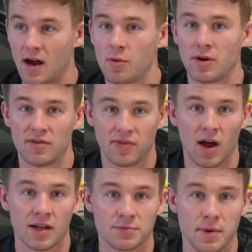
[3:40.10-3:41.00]
I would
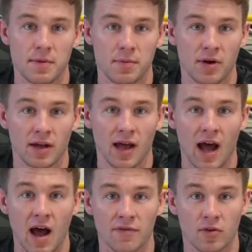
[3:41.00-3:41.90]
advise maybe
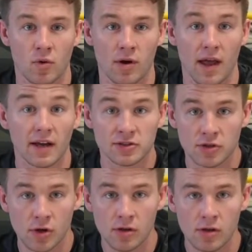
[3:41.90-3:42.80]
putting a half a quart
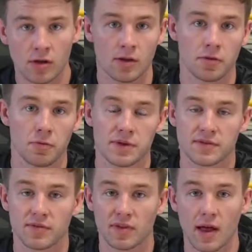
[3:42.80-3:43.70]
extra. The
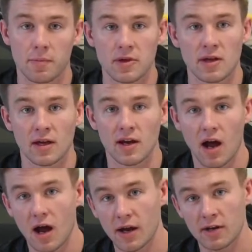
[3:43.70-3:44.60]
reason for that being
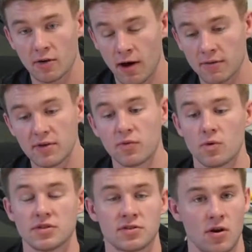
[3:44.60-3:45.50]
in high gravity
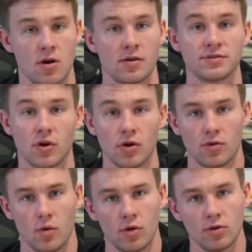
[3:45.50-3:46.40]
force turns,
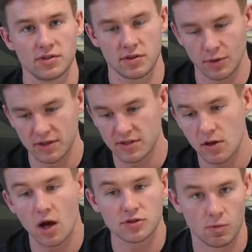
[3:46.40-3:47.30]
all the oil is going to
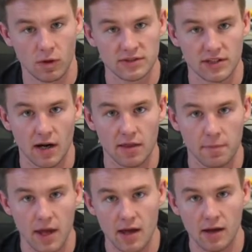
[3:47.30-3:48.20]
slosh to one side
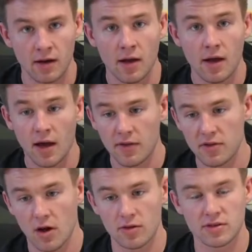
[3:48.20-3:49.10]
of the pan
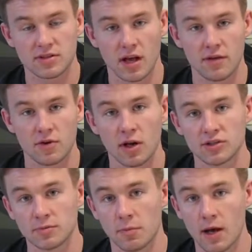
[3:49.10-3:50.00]
and the other side of your
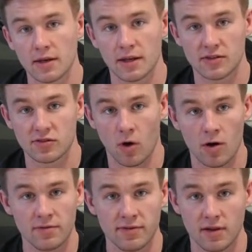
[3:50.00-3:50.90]
engine might get
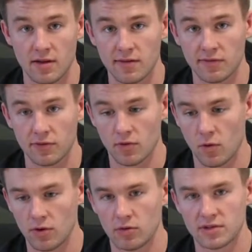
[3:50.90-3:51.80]
starved if
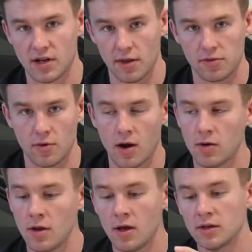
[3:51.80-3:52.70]
the oil is not
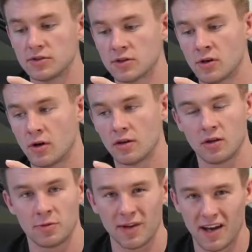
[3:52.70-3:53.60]
throughout. So
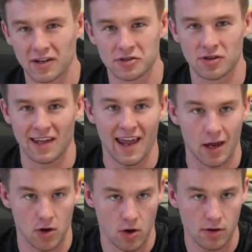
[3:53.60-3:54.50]
a little bit extra
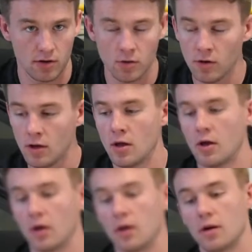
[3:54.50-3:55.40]
can't hurt you.
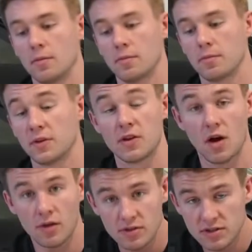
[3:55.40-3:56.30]
But
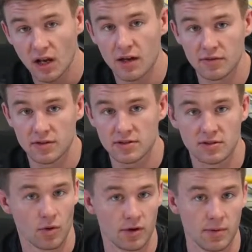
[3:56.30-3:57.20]
the other side of
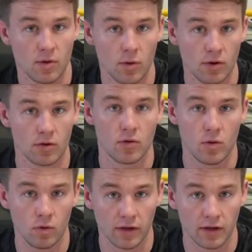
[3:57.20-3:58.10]
this is going to be
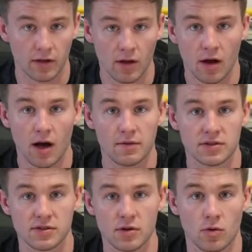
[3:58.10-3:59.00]
oil cooling.
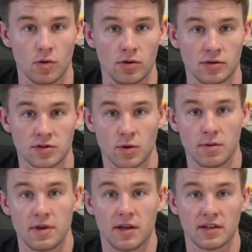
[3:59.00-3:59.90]
Obviously your oil is
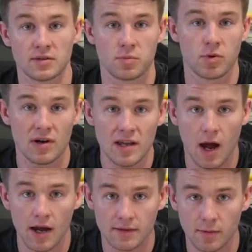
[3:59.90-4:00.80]
going to be hitting some
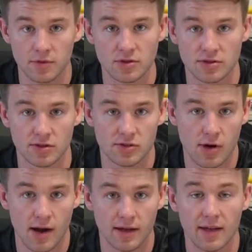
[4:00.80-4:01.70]
pretty high temperatures on
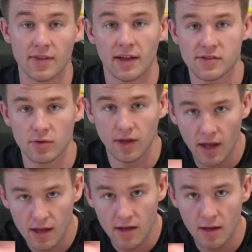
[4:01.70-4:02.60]
track, and that's
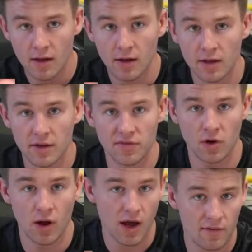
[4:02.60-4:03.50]
okay.
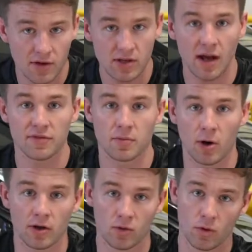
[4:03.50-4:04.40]
If you have any
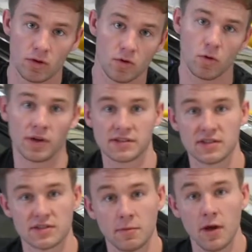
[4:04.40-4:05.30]
aftermarket oil
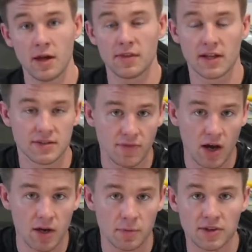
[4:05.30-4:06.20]
cooling system, that's
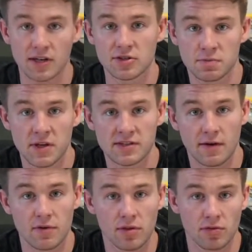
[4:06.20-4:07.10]
fine, but that just
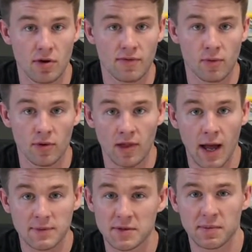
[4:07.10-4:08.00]
means every 3 or 4
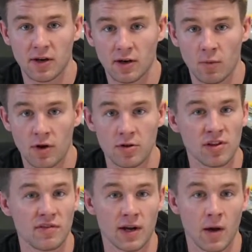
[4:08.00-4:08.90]
laps, depending on where
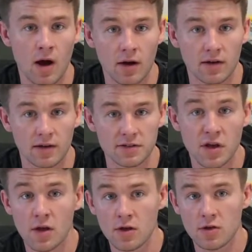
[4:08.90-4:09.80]
you live and how hot it
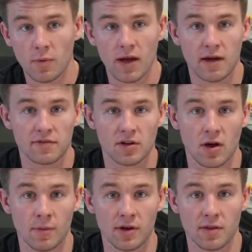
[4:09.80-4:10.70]
is, you might have
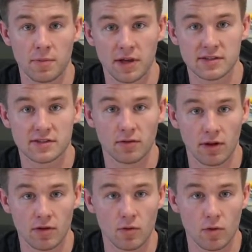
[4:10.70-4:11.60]
to come into the pits
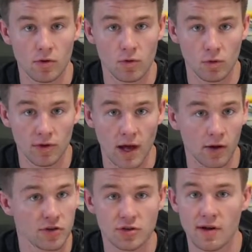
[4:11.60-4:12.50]
to let your oil cool
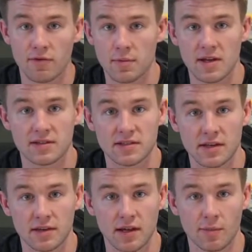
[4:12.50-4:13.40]
down. You should never be
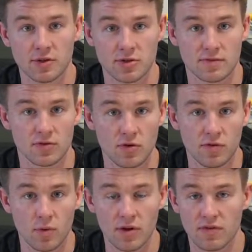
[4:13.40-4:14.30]
exceeding temperatures of
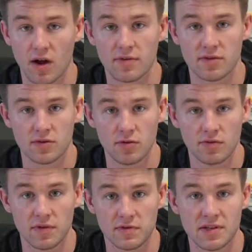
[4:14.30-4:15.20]
245 to
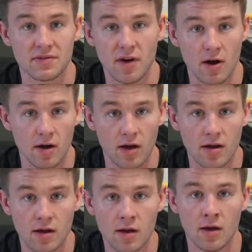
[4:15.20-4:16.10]
250
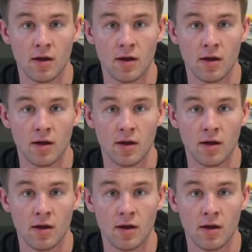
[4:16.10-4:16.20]
Fahrenheit.